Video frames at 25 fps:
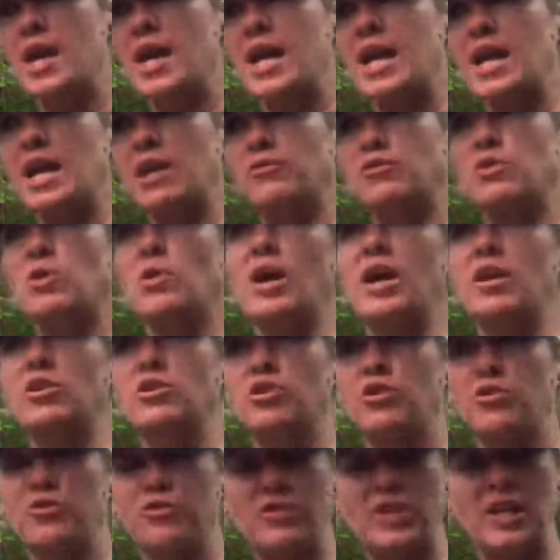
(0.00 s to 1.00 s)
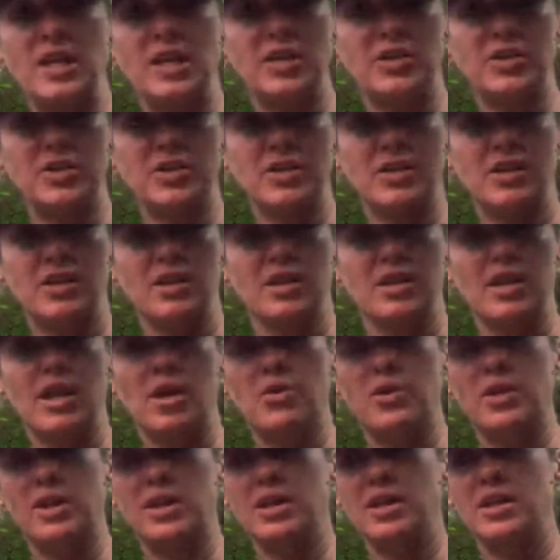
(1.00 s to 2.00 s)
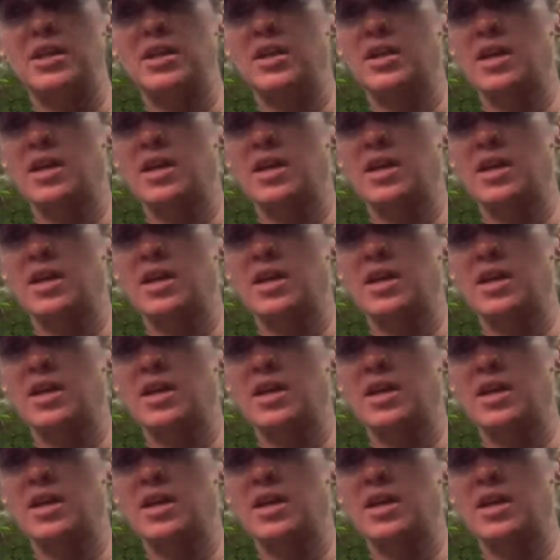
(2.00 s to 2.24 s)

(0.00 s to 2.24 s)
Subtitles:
if you had your feet loaded